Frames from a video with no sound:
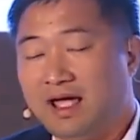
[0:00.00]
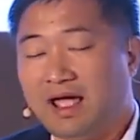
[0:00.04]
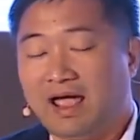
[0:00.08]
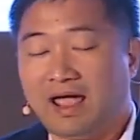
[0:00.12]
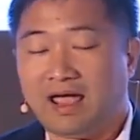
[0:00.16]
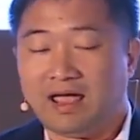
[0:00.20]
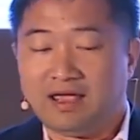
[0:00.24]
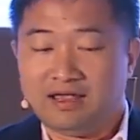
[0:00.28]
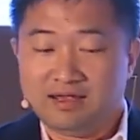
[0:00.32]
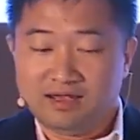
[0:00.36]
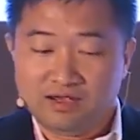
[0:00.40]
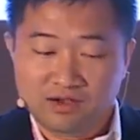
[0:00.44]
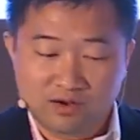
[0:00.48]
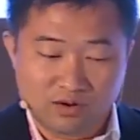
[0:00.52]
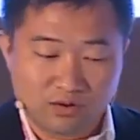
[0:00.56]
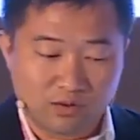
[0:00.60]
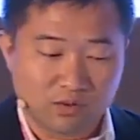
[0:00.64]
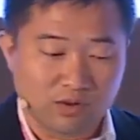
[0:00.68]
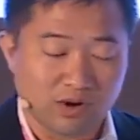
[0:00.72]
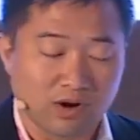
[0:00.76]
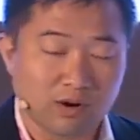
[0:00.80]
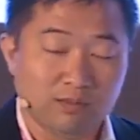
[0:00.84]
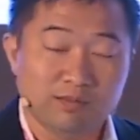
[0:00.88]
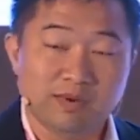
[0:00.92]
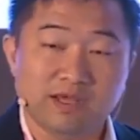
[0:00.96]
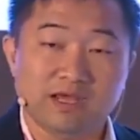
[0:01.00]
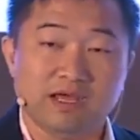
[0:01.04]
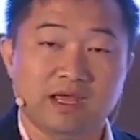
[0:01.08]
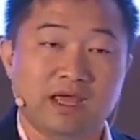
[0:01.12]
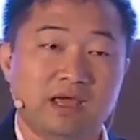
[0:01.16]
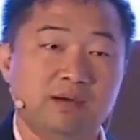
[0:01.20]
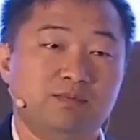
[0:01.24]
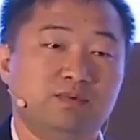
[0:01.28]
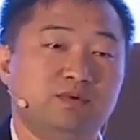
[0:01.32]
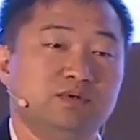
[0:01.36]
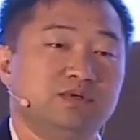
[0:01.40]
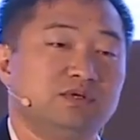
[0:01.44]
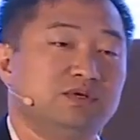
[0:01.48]
and you will be
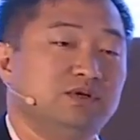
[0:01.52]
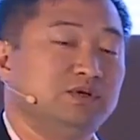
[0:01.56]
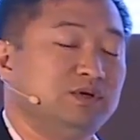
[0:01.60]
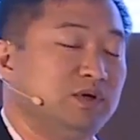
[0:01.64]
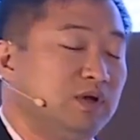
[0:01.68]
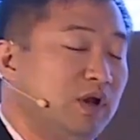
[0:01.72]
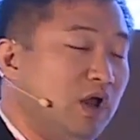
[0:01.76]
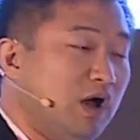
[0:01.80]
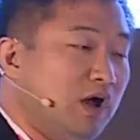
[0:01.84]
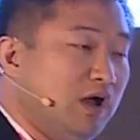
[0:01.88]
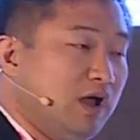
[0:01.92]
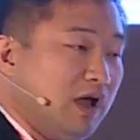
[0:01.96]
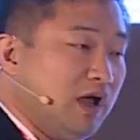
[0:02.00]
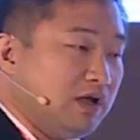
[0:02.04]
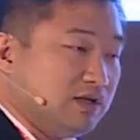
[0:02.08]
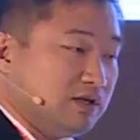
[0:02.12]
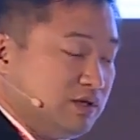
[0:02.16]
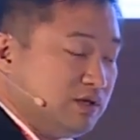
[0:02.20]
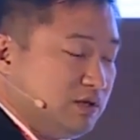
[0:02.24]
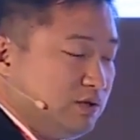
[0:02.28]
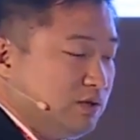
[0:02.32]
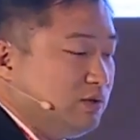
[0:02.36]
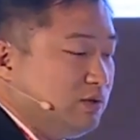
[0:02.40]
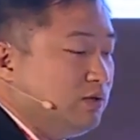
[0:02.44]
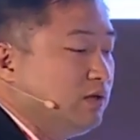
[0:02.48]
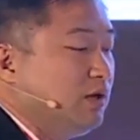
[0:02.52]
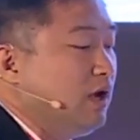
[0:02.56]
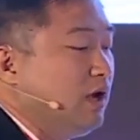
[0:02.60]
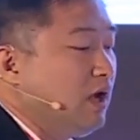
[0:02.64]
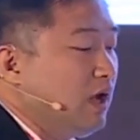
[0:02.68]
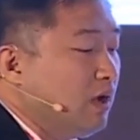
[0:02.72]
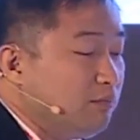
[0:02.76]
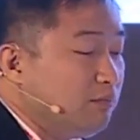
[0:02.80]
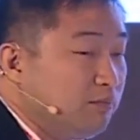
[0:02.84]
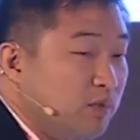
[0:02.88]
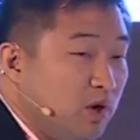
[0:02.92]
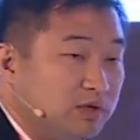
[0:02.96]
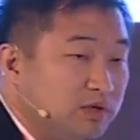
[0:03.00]
able to log on to
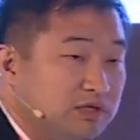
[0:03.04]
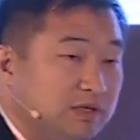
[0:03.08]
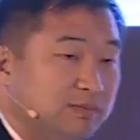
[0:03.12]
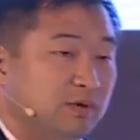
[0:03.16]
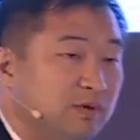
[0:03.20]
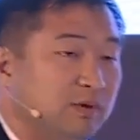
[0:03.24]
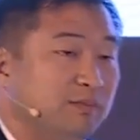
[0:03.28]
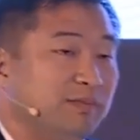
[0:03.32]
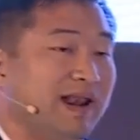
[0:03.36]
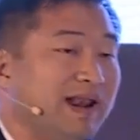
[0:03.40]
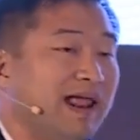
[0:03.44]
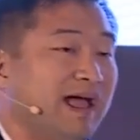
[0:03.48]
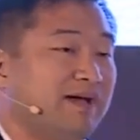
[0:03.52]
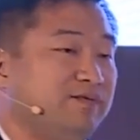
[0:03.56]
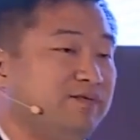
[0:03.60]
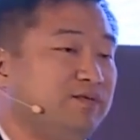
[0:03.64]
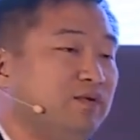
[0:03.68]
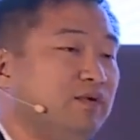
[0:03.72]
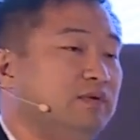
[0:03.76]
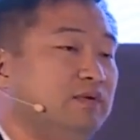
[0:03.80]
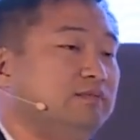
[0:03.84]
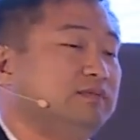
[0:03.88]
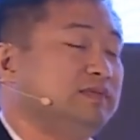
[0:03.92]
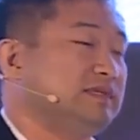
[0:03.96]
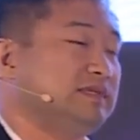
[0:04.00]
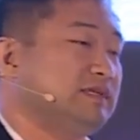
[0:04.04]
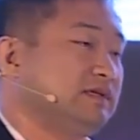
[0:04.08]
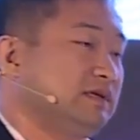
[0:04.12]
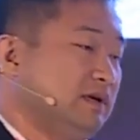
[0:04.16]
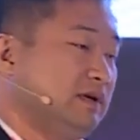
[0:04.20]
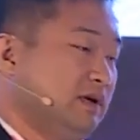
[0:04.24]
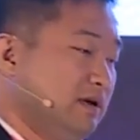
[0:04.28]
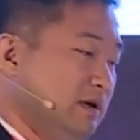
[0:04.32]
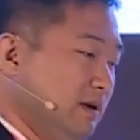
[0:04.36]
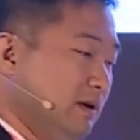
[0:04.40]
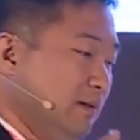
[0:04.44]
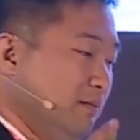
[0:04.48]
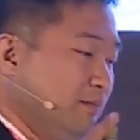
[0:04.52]
multiple platforms
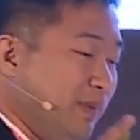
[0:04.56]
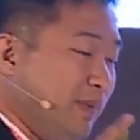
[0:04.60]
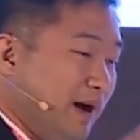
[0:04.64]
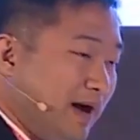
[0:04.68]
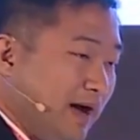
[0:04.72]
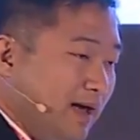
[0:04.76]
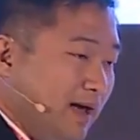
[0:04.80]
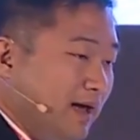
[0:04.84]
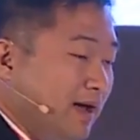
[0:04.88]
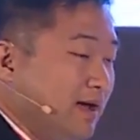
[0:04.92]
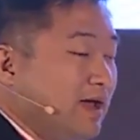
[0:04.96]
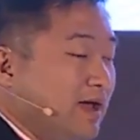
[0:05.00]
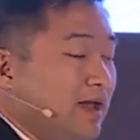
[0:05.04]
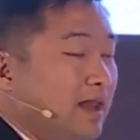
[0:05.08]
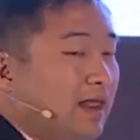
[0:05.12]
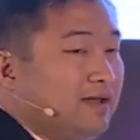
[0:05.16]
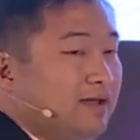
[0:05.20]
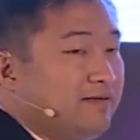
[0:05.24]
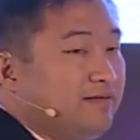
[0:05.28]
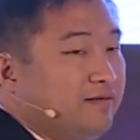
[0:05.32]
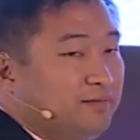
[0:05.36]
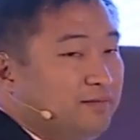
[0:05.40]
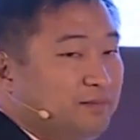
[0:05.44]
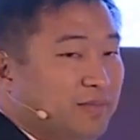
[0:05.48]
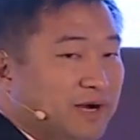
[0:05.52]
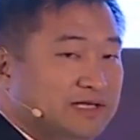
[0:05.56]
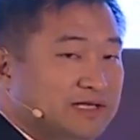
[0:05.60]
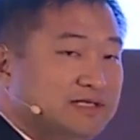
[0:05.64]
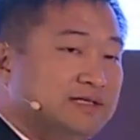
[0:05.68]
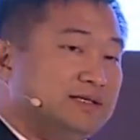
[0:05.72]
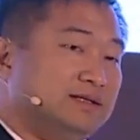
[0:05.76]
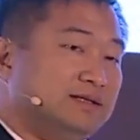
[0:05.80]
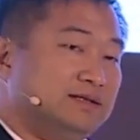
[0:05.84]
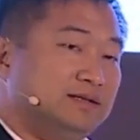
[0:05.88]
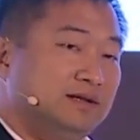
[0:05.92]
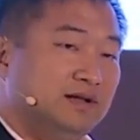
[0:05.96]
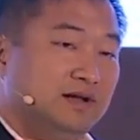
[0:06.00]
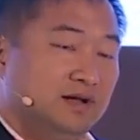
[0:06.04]
by a click of a
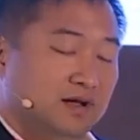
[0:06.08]
button.